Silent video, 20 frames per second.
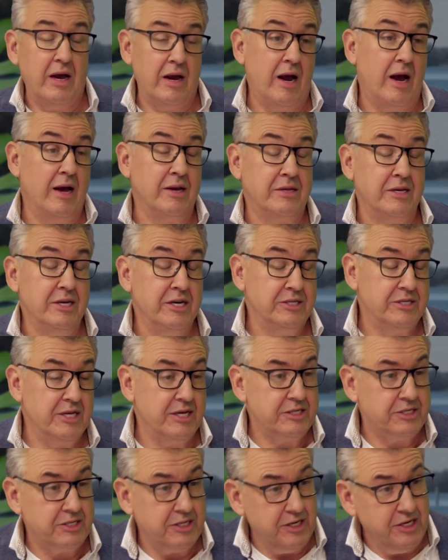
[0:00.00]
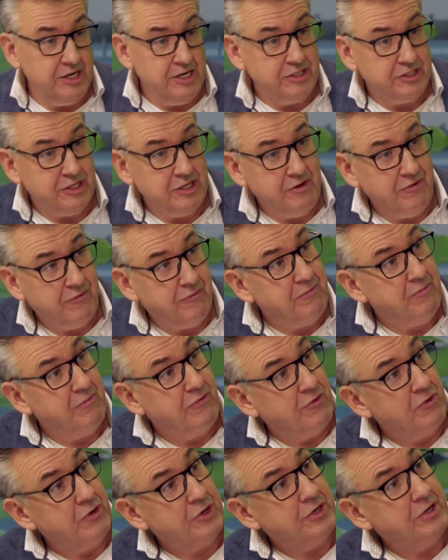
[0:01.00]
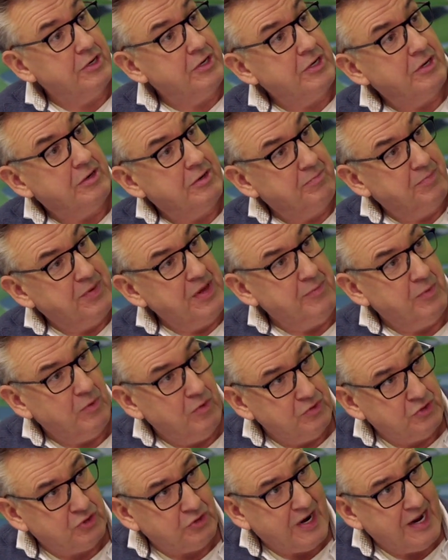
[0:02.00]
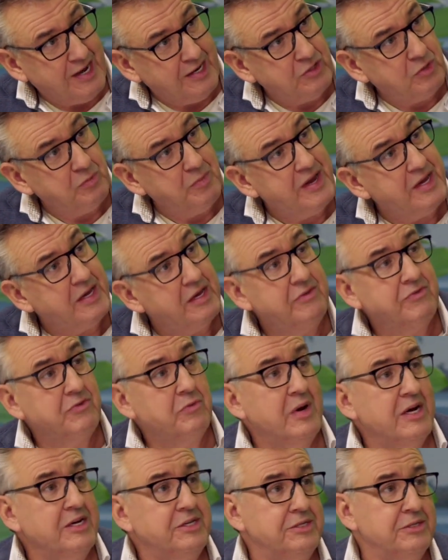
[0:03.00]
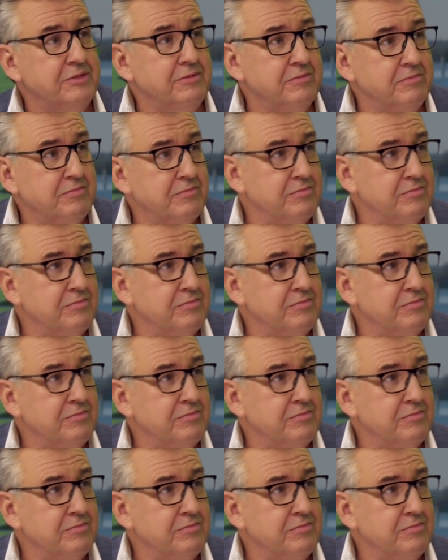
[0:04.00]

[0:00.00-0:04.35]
at least that's easy for the people trying to make information.